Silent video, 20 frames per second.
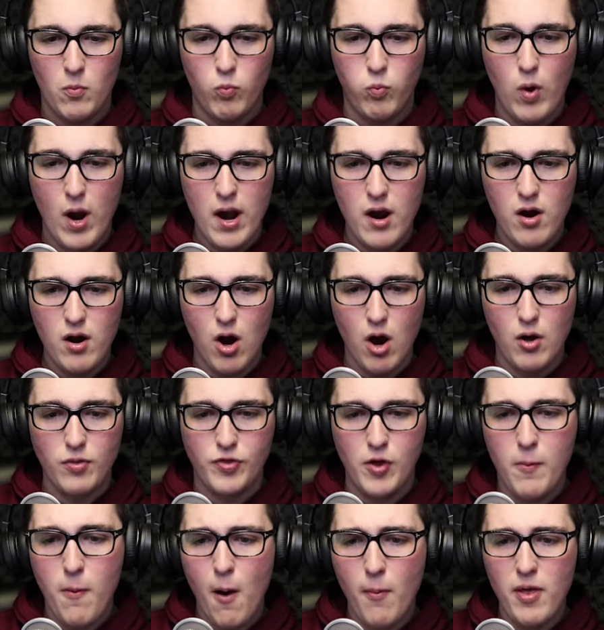Where
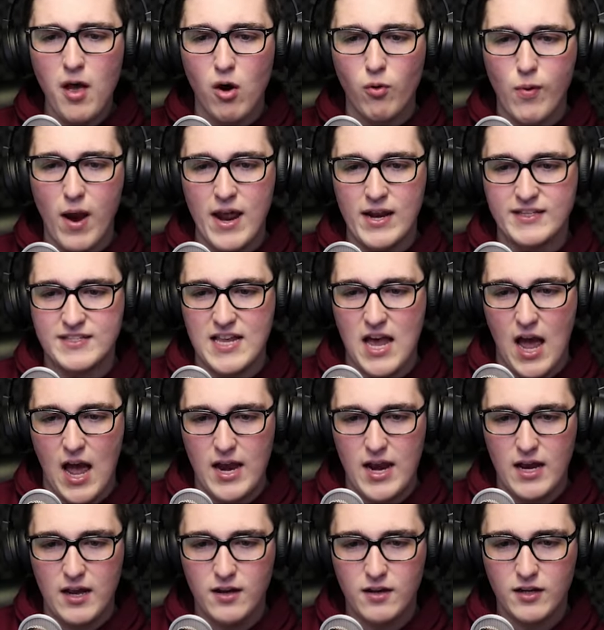they probably all ran
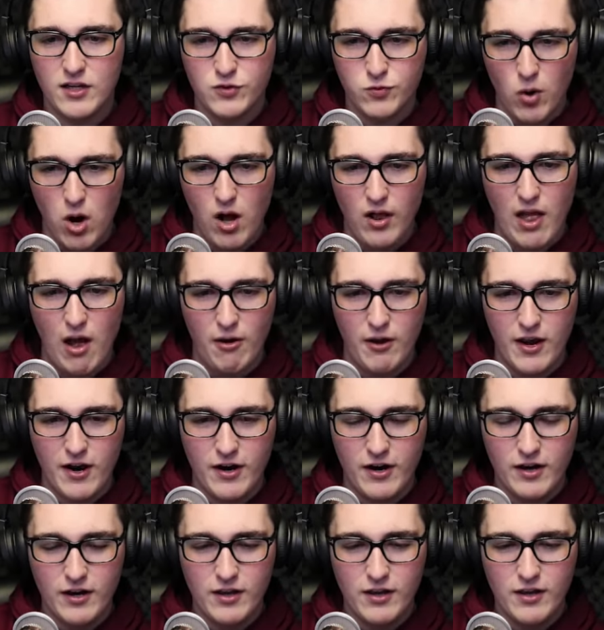inside because we're all out here.